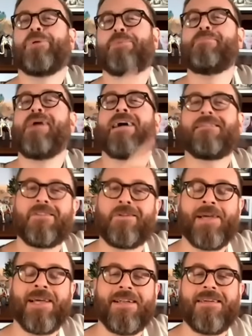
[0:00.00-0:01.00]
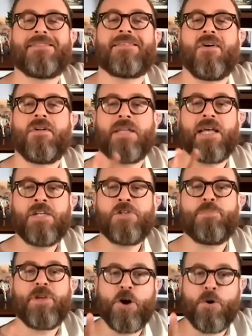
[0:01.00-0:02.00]
Pull it back a little bit. It's called
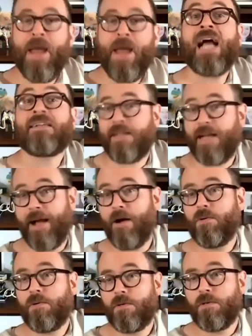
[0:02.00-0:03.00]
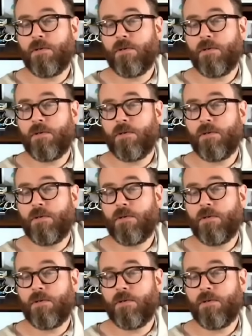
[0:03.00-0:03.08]
HBO Max now.